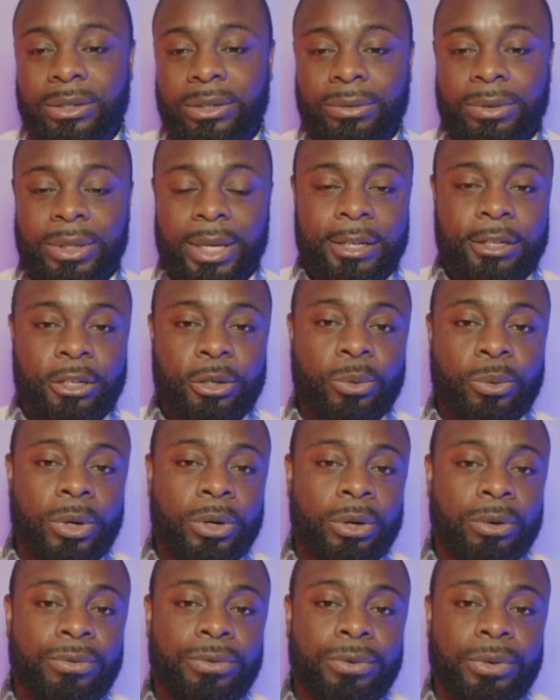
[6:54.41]
So thank you
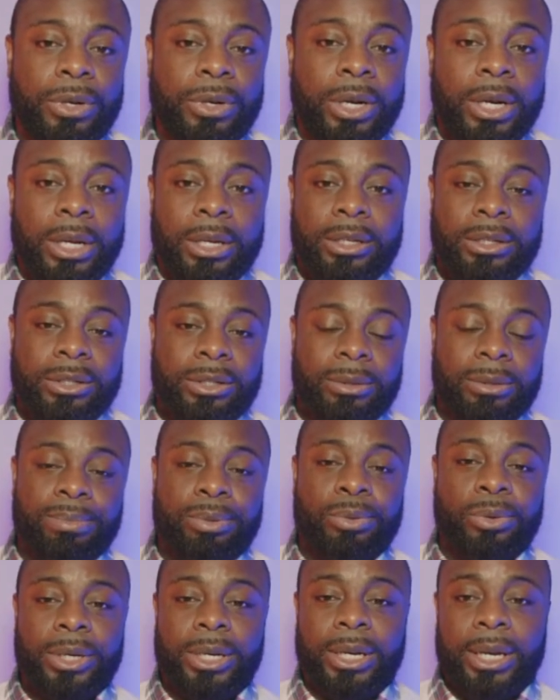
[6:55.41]
all for your
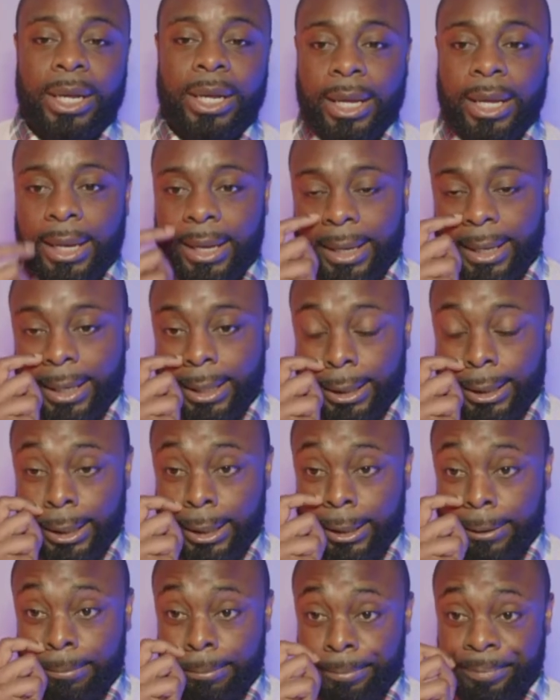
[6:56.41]
support,
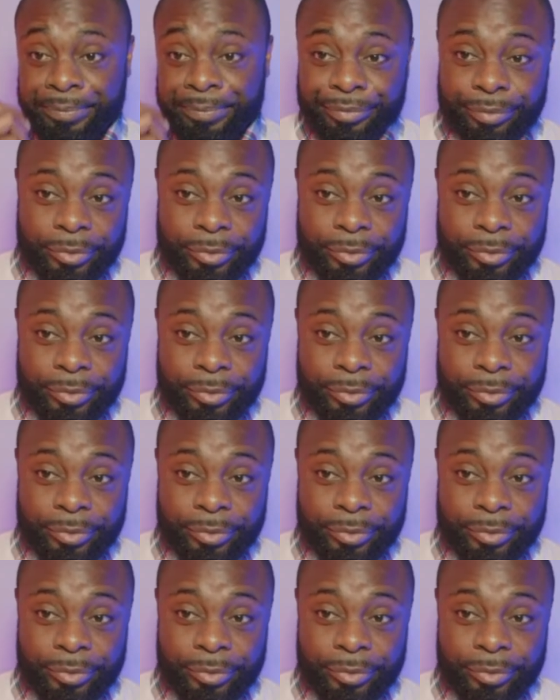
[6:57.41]
and